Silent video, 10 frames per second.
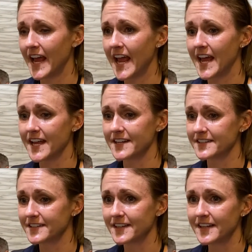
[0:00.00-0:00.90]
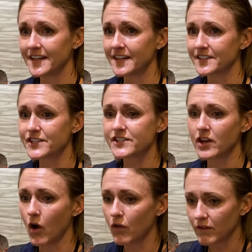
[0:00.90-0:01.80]
And just
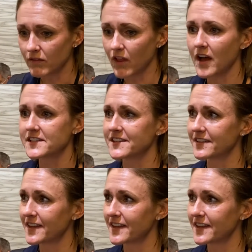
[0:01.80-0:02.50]
all the loss that